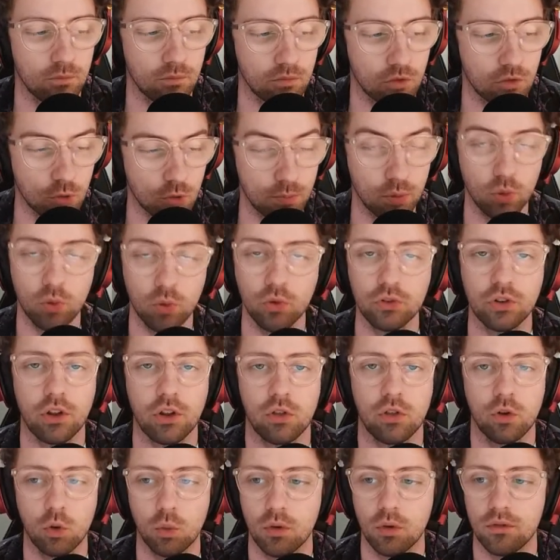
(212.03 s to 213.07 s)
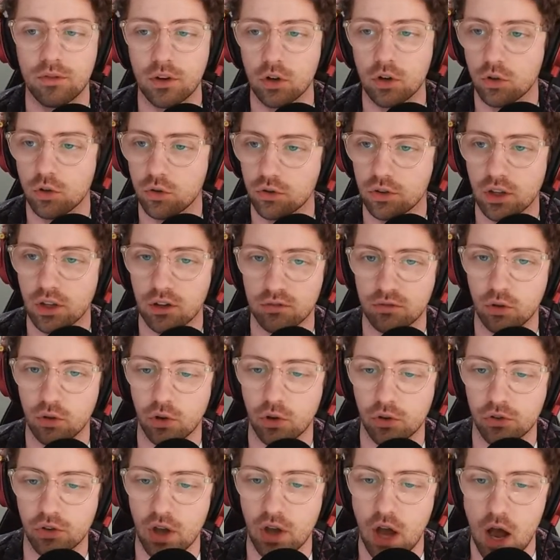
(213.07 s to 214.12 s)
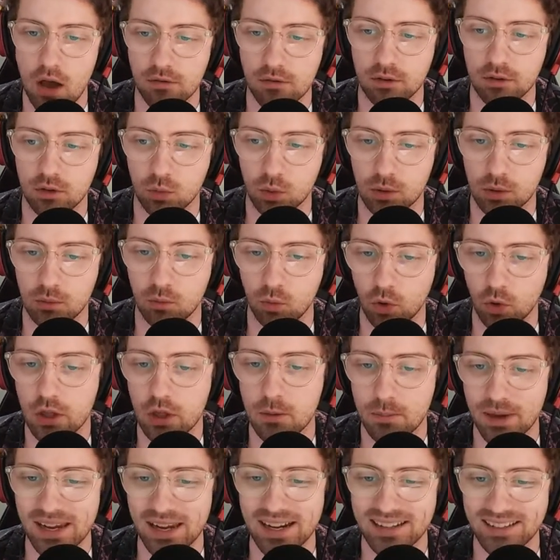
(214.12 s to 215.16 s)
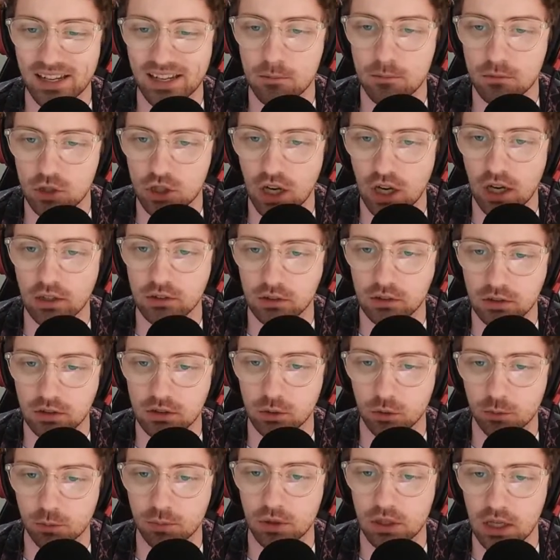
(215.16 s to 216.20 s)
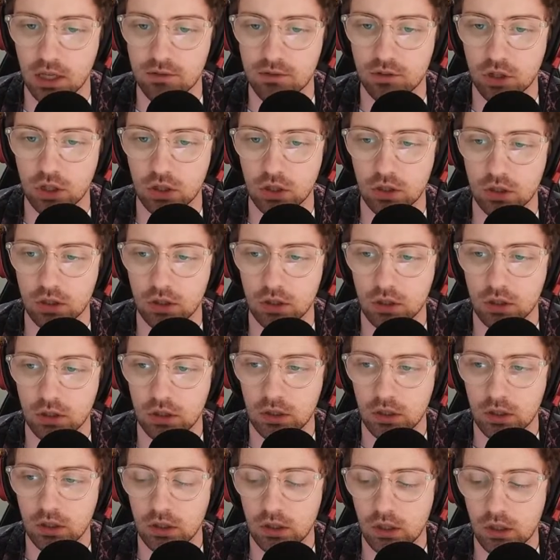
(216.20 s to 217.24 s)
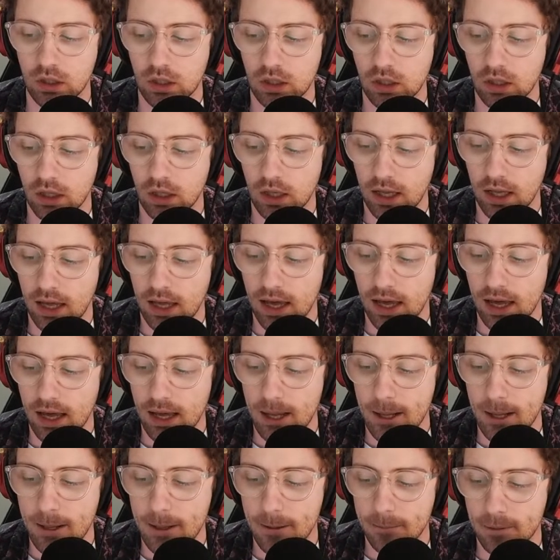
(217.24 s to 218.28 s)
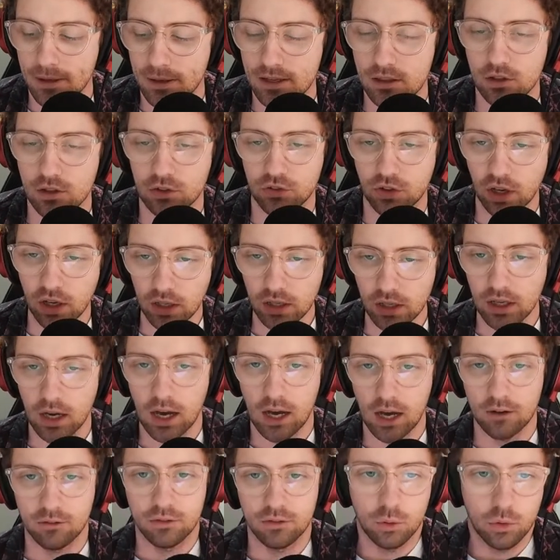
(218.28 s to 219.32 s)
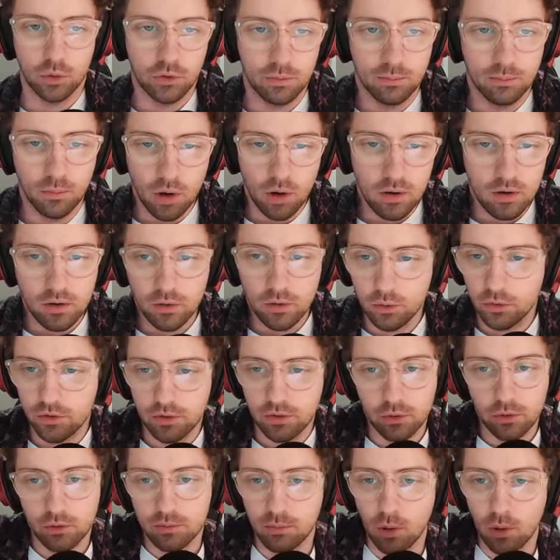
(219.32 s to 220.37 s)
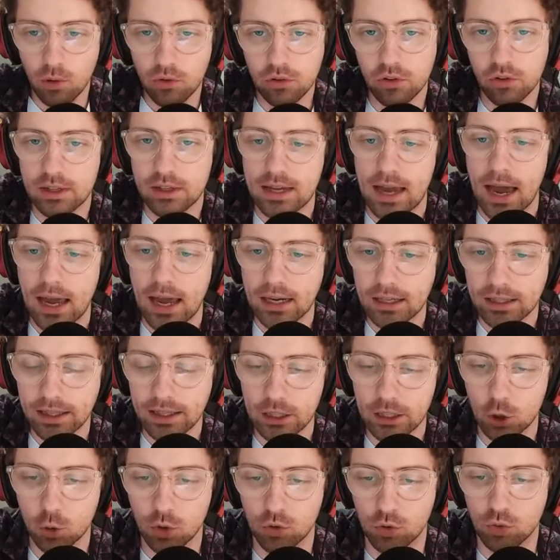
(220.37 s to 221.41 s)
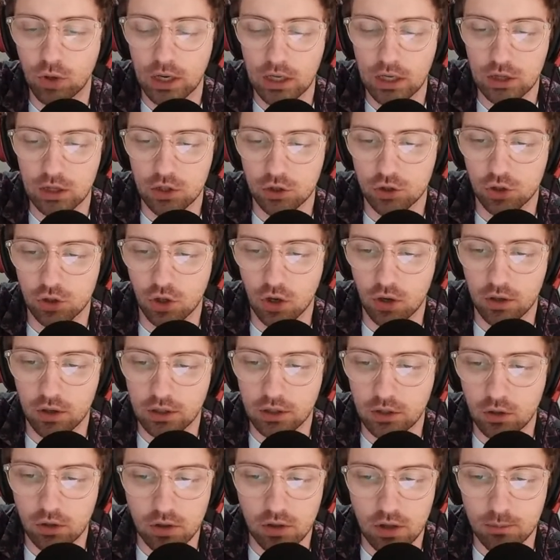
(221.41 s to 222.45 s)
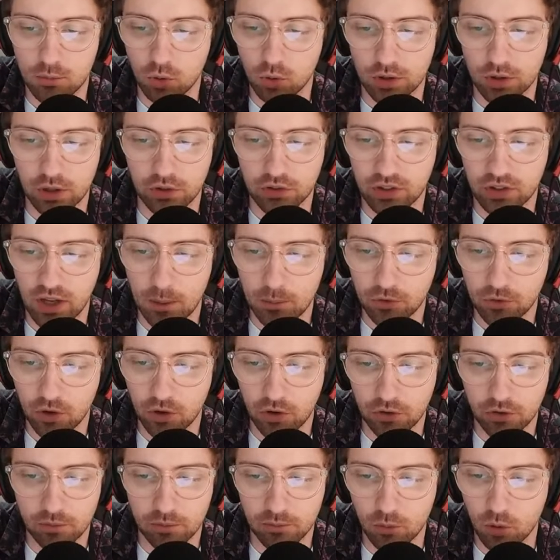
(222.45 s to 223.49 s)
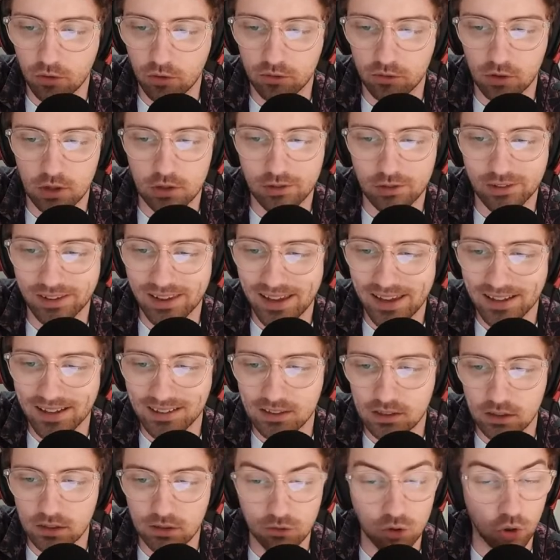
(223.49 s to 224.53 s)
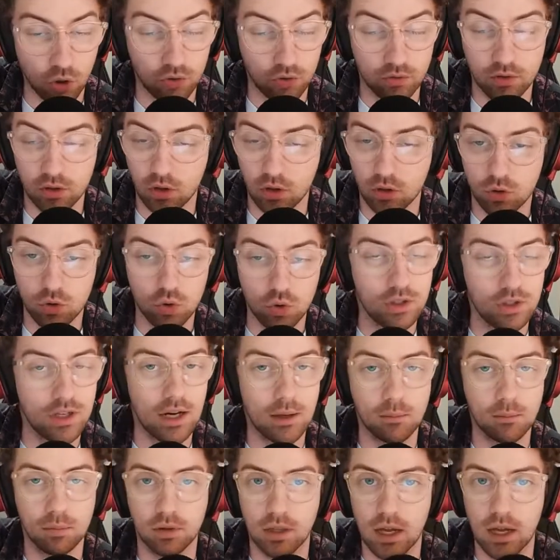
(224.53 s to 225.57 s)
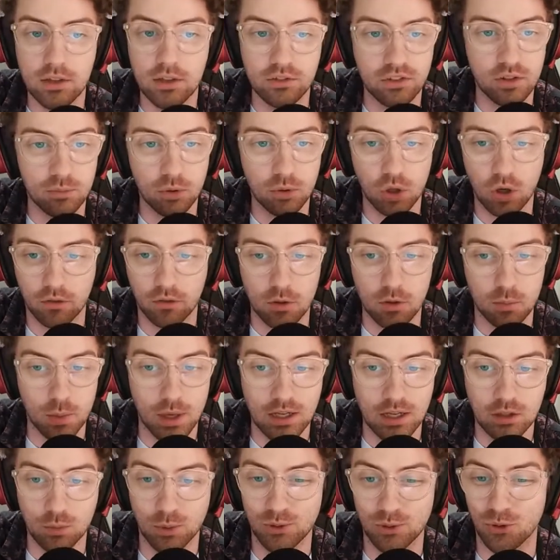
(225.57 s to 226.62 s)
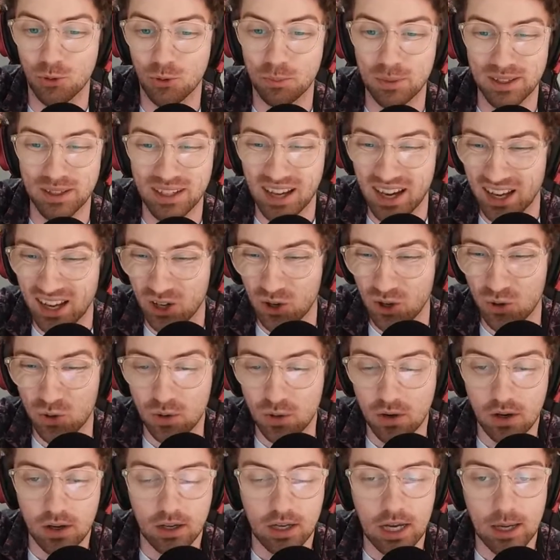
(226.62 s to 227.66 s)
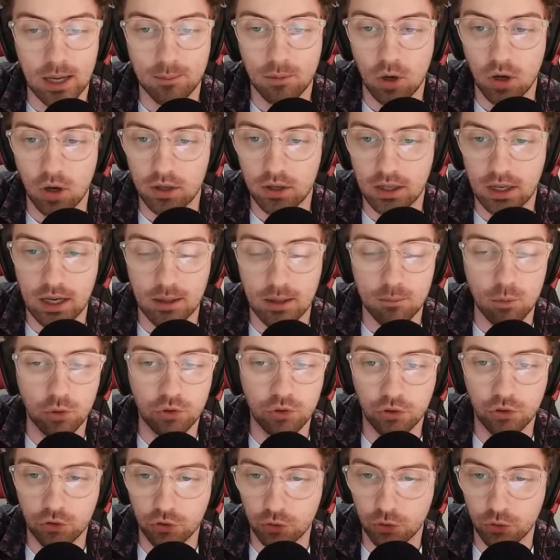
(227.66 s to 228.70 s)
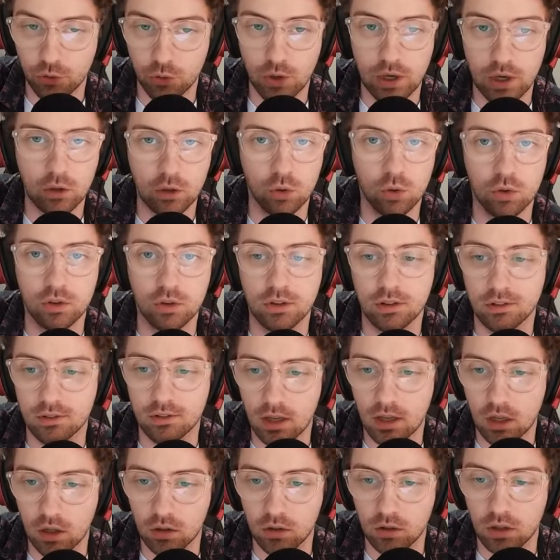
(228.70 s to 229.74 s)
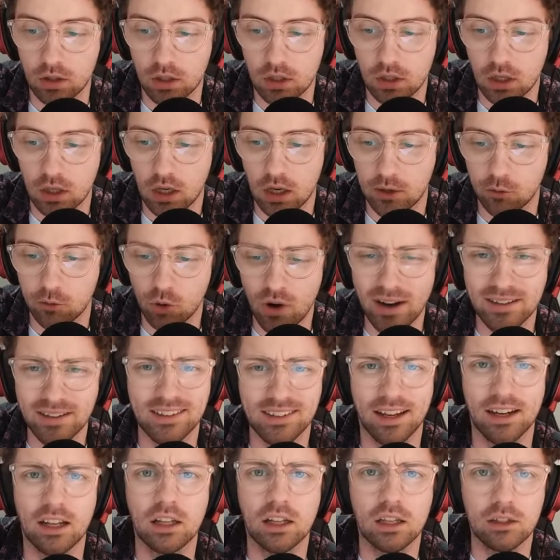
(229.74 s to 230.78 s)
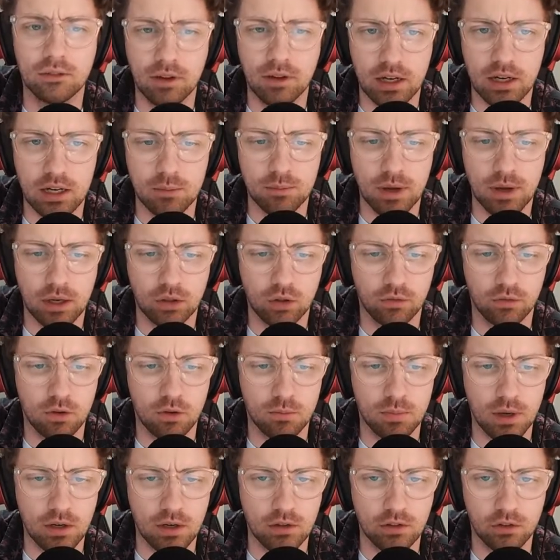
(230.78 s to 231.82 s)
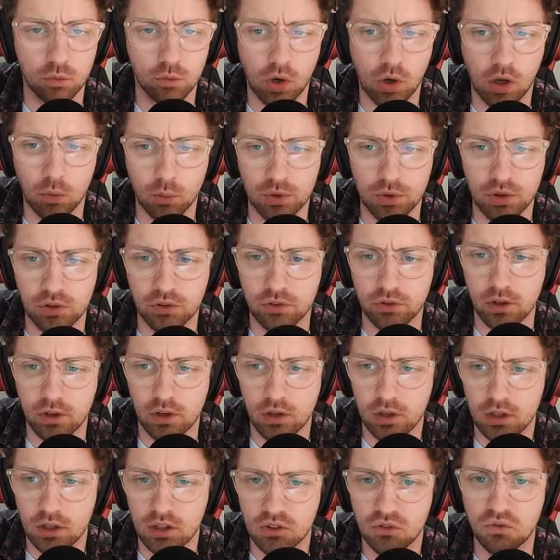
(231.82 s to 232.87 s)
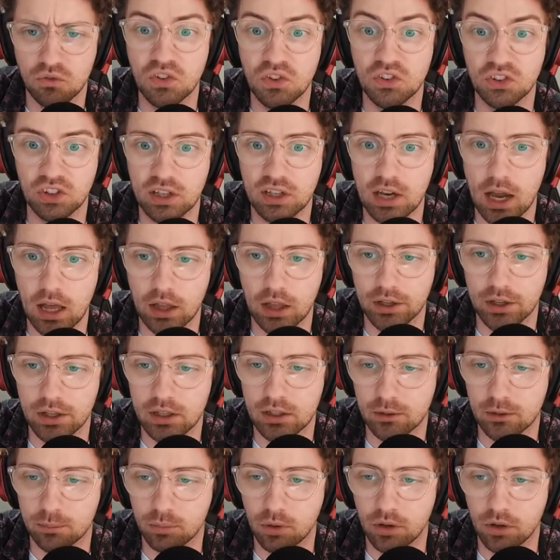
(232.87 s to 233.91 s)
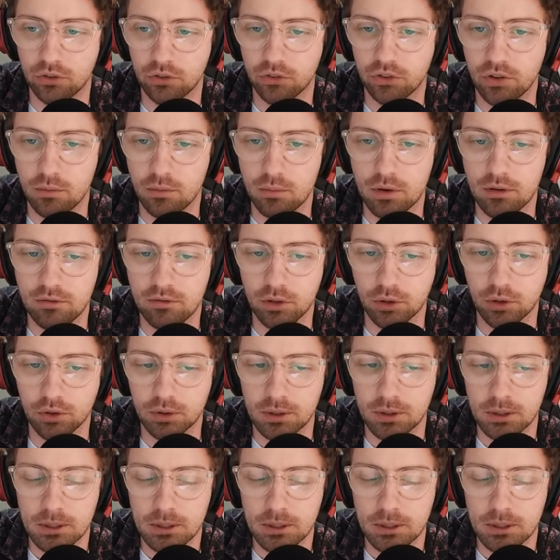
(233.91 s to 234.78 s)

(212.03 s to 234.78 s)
the Bulls, I thought, were very good in that first half and were the better team just. It was pretty even, though. But in the second half, it was mostly Adelaide who were running the show. And, they brought their subs on, some more fresh legs, and they've got, good young players to bring off the bench. We saw Bernardo come on, Musa Toure, Luke Dazelle. Ryan Tunnicliffe had an impact off the bench as well with his physicality and his presence in midfield.